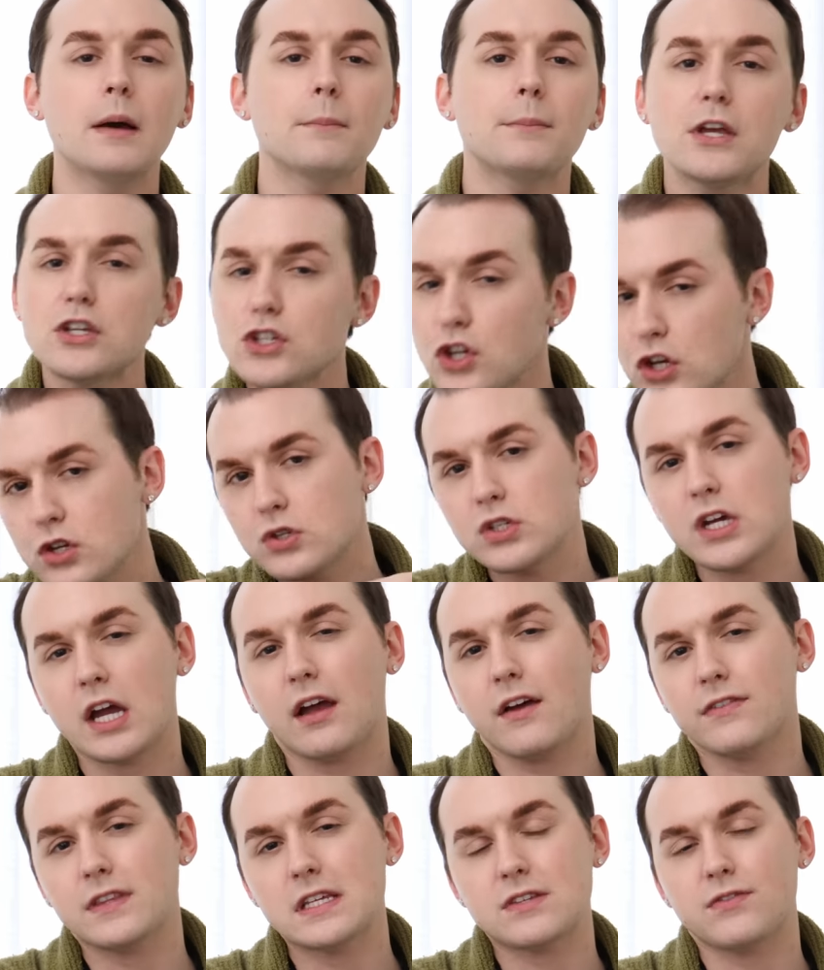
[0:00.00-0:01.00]
Be sure you
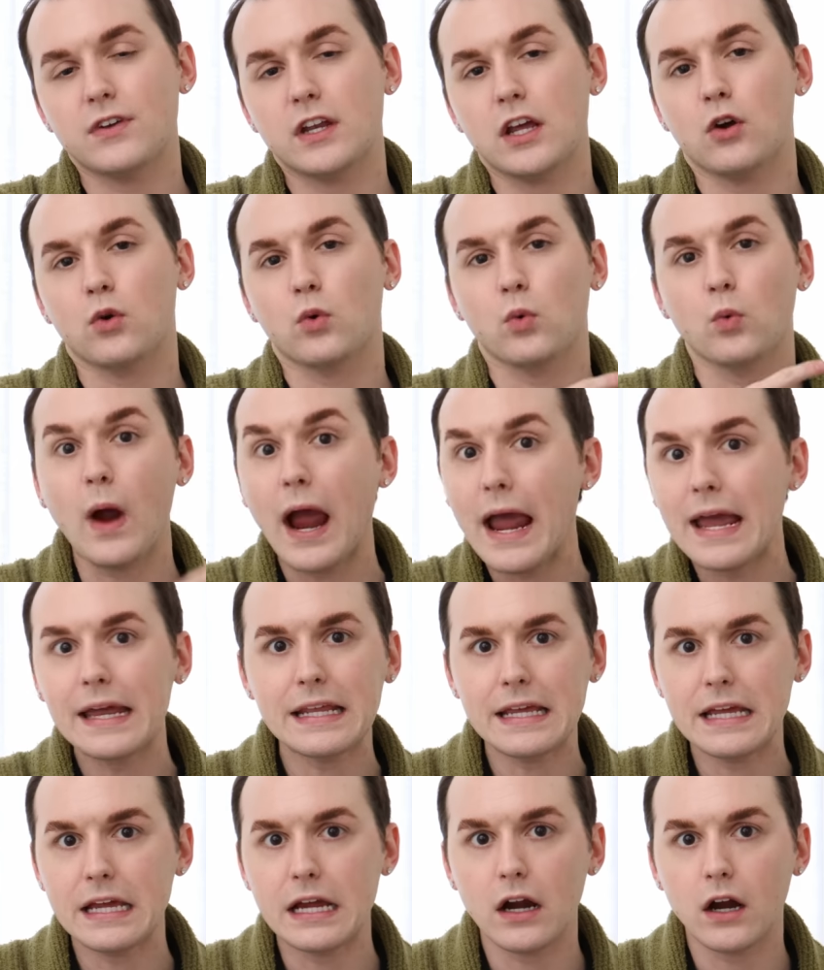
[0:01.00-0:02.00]
check out this video right
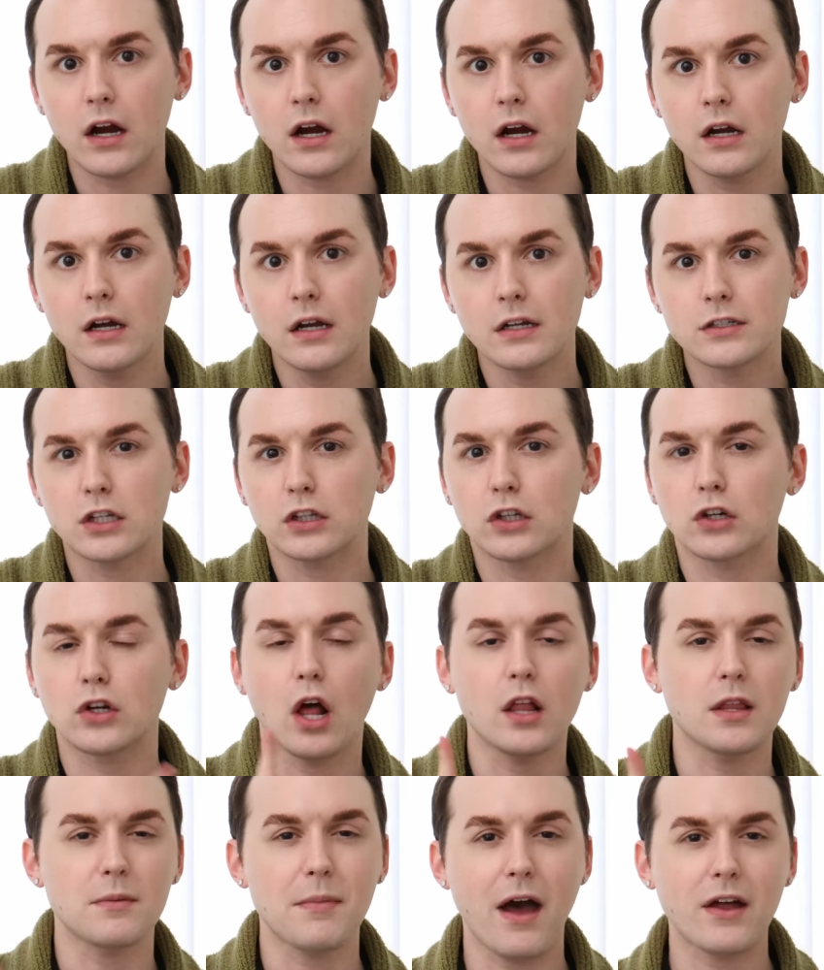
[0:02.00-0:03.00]
here to learn
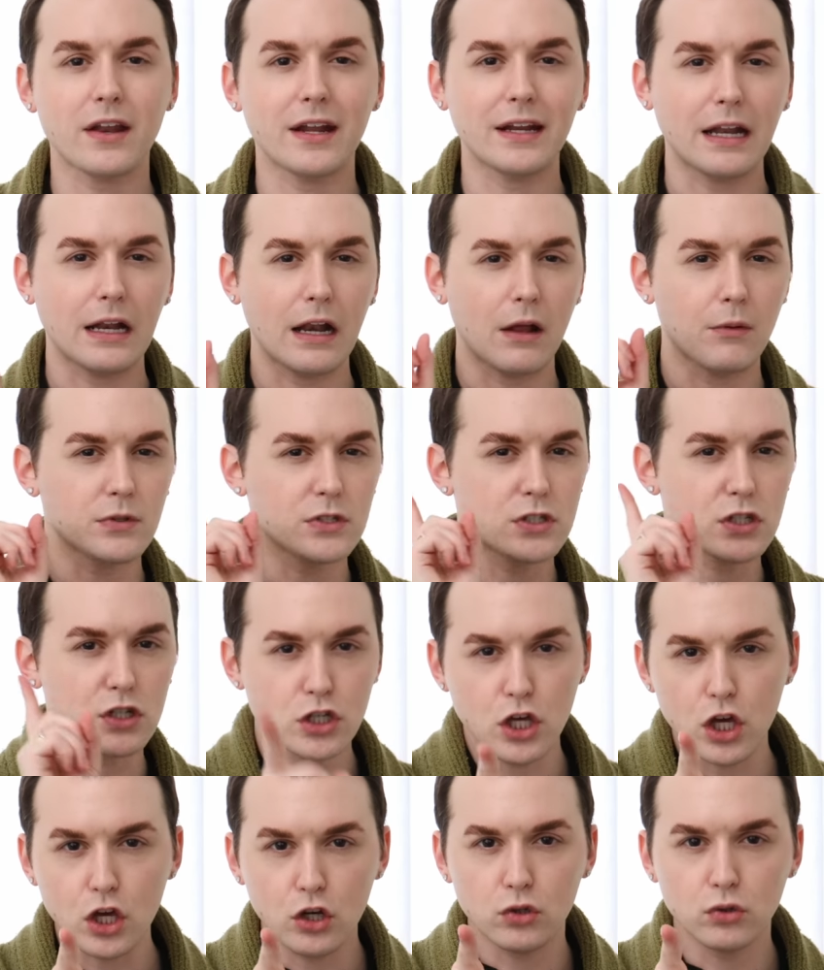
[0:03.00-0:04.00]
all about it and I will see
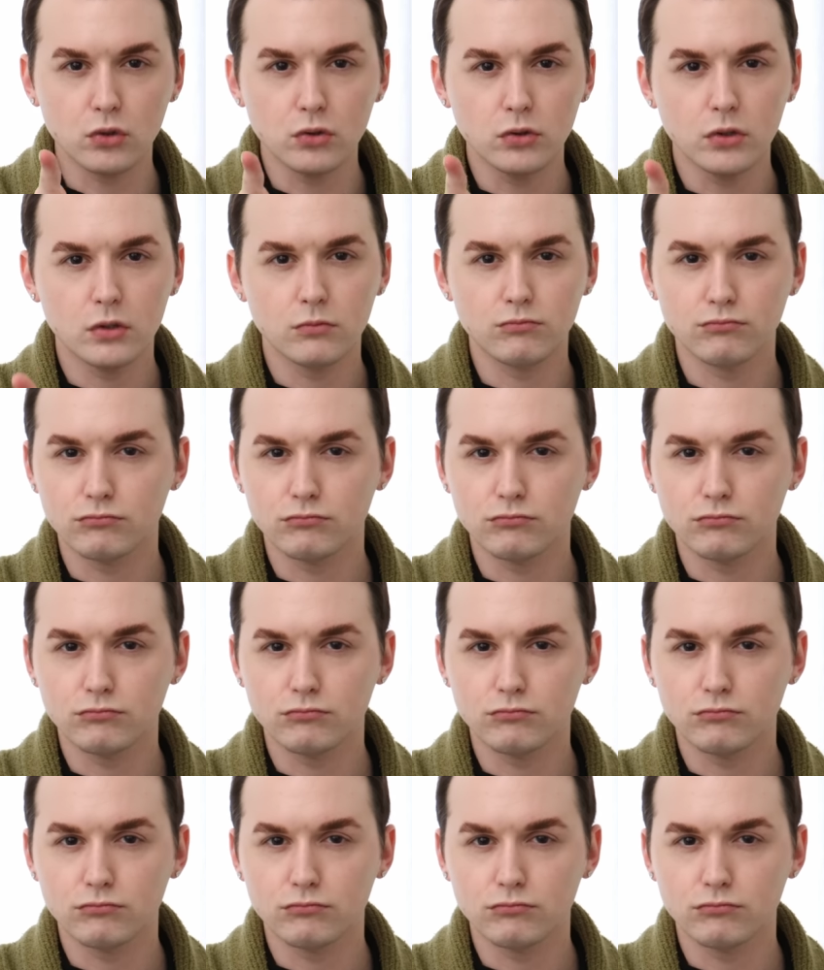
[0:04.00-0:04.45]
you